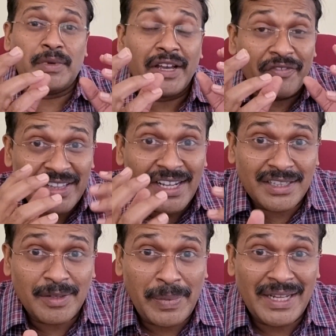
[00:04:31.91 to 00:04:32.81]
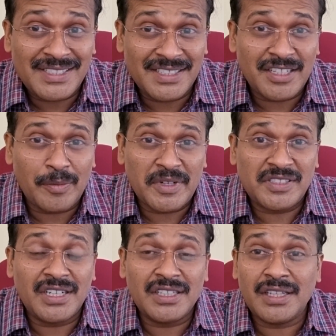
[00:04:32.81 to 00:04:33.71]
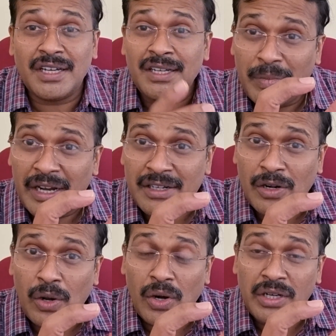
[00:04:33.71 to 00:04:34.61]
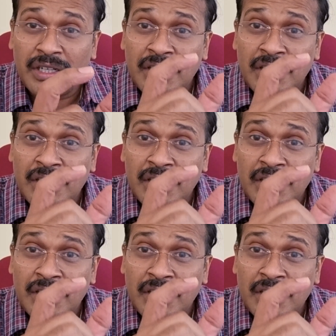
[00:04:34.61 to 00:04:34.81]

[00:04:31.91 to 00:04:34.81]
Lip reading: whether the plastics are present in the blood clot